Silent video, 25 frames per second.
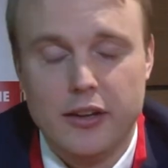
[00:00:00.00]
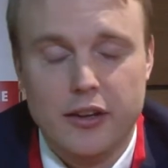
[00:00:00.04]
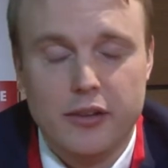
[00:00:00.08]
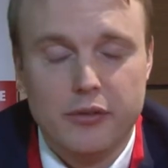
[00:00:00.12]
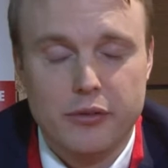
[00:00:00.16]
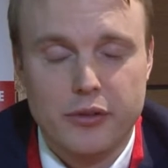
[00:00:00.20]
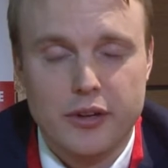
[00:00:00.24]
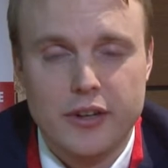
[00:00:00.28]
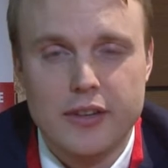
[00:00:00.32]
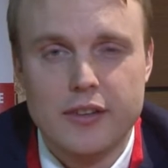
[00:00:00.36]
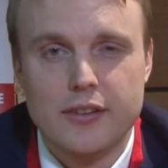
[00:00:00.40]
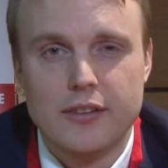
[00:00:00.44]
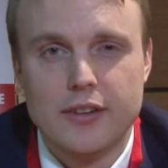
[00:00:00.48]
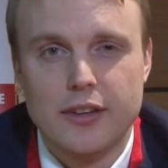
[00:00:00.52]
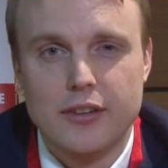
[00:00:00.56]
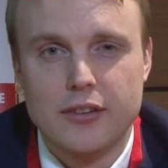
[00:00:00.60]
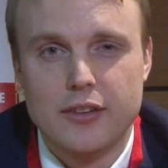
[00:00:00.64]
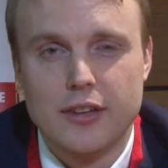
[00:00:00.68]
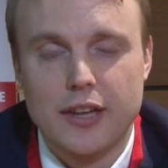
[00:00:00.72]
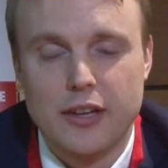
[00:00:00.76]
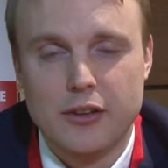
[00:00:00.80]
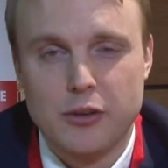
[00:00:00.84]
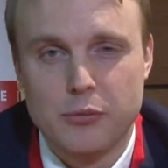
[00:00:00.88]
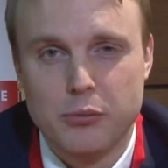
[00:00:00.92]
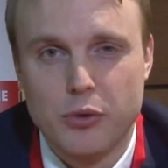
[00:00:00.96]
for instance,
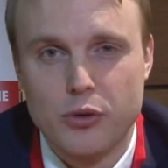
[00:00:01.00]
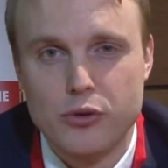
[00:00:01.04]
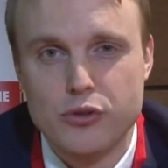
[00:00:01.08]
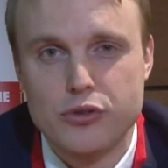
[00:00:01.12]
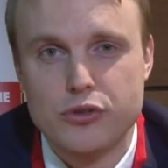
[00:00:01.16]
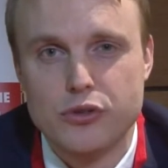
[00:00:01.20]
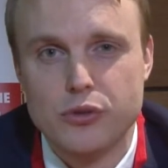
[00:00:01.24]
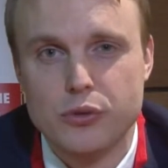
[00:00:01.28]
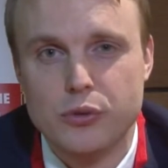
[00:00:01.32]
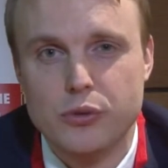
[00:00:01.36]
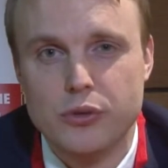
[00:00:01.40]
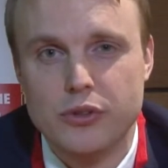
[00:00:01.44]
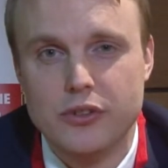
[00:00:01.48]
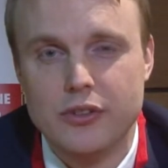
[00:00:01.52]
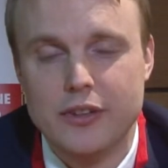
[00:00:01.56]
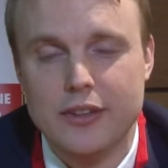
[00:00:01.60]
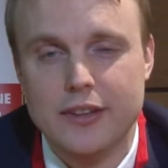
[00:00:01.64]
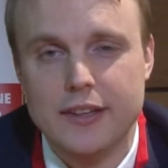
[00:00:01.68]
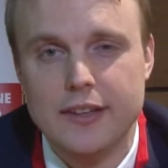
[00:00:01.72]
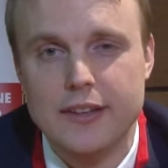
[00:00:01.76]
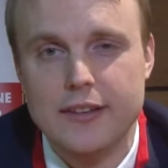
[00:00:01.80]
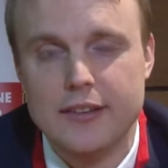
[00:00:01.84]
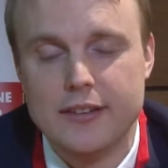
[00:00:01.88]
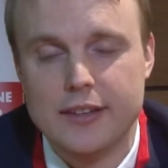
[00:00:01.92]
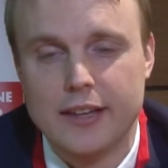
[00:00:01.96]
as opposed to
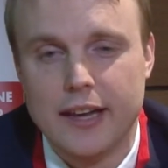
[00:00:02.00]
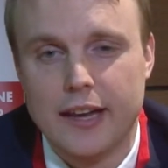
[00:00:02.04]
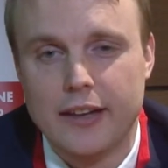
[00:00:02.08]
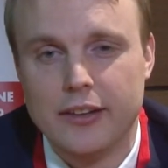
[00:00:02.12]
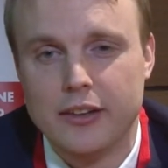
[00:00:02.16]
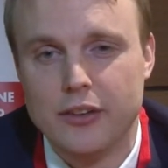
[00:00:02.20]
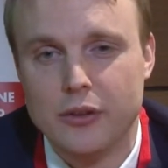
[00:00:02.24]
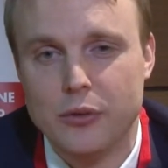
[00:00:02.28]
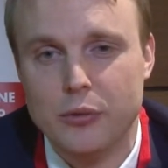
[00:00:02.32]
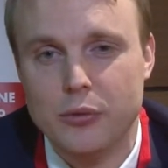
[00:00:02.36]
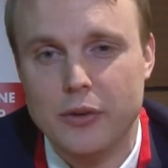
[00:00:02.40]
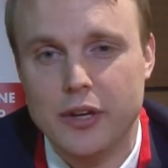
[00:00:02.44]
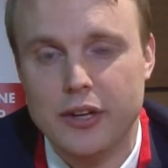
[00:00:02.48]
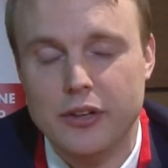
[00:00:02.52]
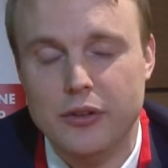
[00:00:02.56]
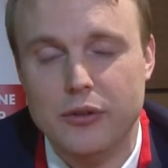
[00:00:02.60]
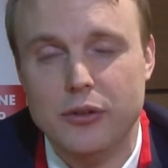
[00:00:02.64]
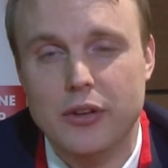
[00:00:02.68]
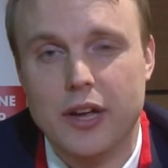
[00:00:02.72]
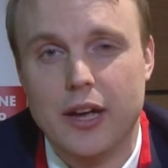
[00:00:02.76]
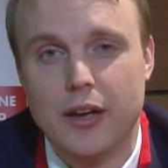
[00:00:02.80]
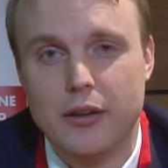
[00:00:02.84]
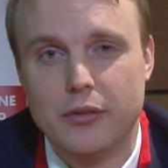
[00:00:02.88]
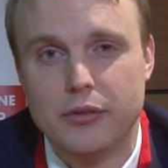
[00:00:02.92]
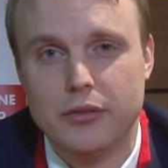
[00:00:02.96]
CT scan where you
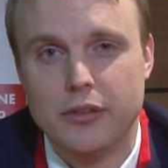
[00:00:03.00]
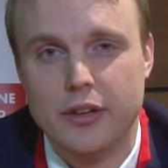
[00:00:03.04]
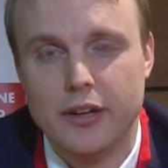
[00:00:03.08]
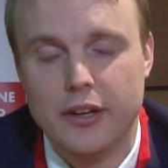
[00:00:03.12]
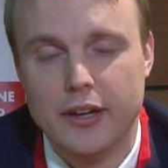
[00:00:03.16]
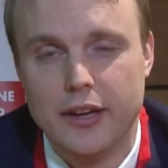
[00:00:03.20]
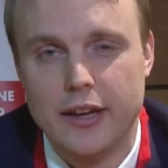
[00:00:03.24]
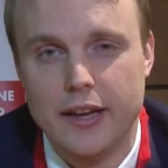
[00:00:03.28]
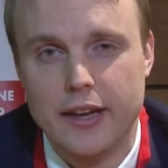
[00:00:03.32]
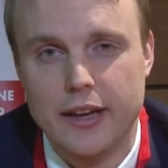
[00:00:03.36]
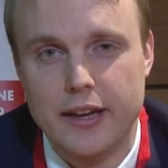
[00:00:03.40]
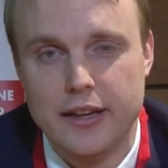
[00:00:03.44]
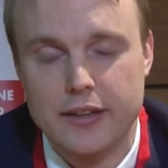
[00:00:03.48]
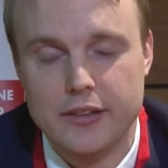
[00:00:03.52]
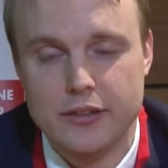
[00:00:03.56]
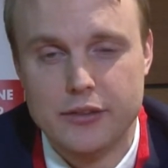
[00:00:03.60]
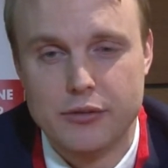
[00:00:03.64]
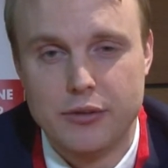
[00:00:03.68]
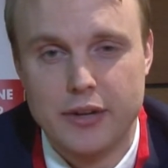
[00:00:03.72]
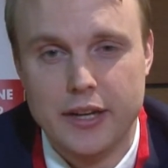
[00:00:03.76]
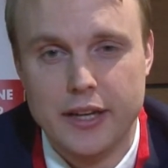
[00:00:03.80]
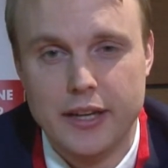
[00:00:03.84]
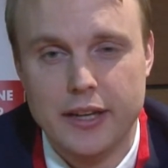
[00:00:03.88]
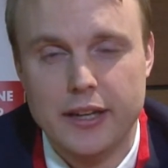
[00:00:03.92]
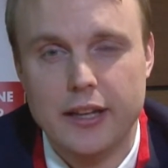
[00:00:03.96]
have
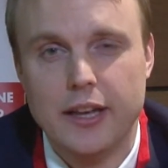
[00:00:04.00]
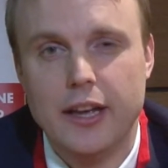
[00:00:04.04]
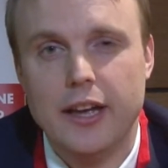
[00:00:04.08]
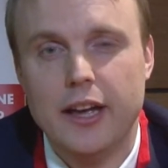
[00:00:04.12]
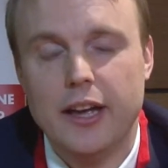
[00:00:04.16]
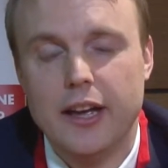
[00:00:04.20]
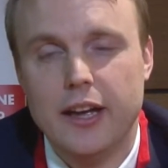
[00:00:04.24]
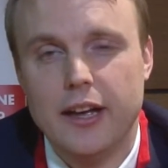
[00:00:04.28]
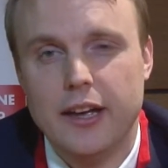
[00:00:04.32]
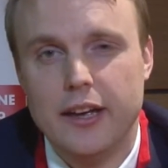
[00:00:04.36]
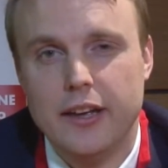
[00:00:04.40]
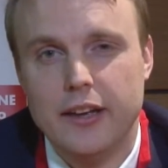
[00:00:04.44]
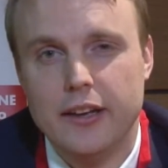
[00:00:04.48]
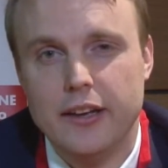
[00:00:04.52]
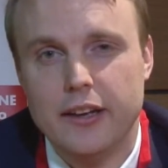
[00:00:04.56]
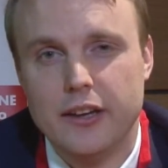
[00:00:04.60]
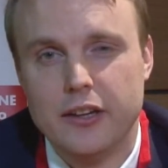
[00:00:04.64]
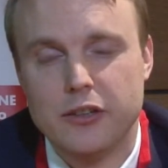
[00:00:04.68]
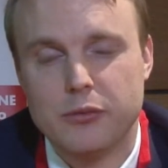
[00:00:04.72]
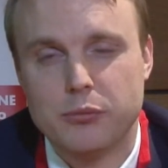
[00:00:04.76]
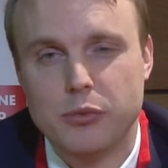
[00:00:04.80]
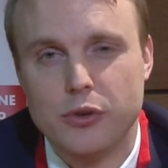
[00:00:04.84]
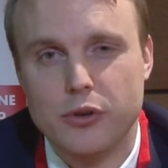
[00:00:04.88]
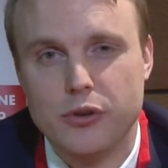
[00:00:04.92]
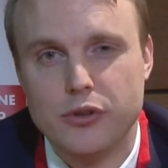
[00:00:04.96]
X-ray
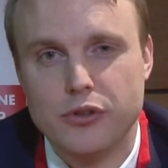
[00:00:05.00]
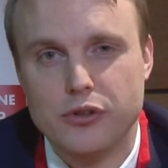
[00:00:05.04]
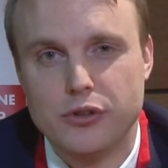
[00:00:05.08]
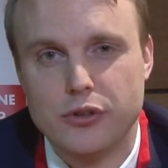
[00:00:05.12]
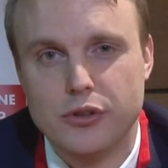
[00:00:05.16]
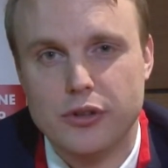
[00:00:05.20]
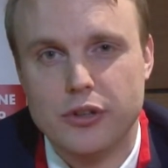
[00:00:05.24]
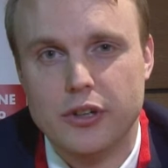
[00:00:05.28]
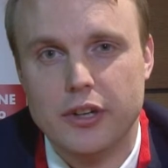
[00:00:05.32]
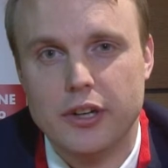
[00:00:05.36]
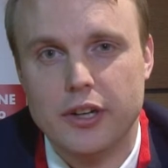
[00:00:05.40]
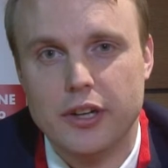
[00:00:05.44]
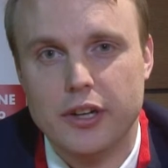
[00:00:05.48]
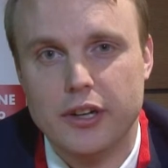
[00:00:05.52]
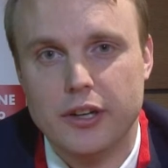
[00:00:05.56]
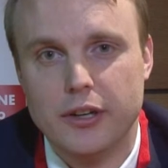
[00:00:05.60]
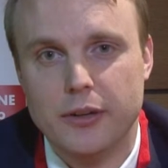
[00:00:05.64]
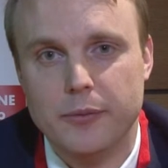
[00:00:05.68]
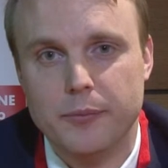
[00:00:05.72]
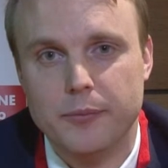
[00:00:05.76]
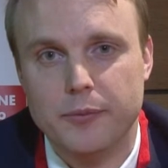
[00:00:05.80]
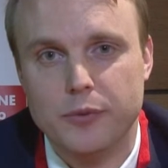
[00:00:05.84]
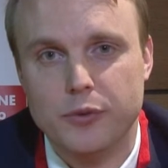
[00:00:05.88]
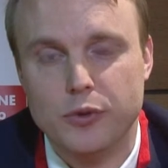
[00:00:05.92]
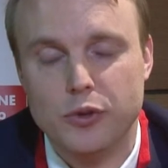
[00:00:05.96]
exposure
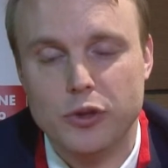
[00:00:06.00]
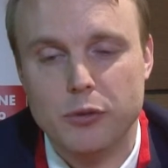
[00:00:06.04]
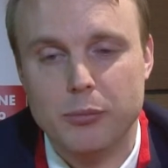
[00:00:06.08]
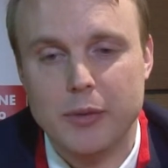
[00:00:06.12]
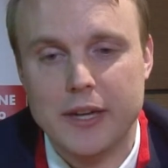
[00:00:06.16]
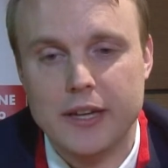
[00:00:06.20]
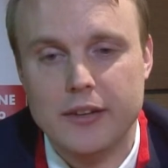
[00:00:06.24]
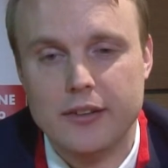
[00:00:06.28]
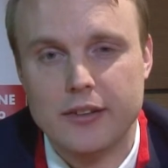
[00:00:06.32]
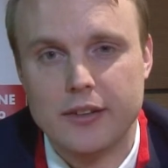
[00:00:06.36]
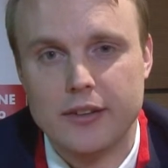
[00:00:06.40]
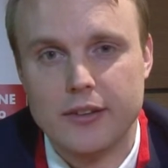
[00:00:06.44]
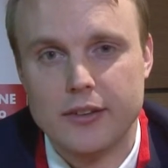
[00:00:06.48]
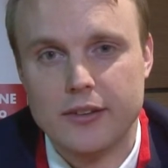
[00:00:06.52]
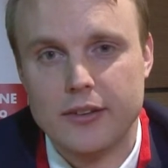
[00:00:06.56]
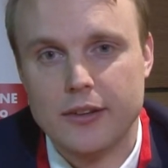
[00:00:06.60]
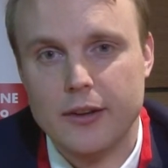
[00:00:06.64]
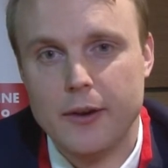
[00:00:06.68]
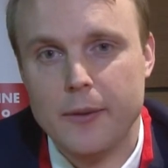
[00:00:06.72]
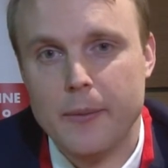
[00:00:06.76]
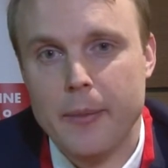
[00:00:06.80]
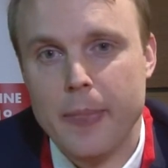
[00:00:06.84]
to the patients.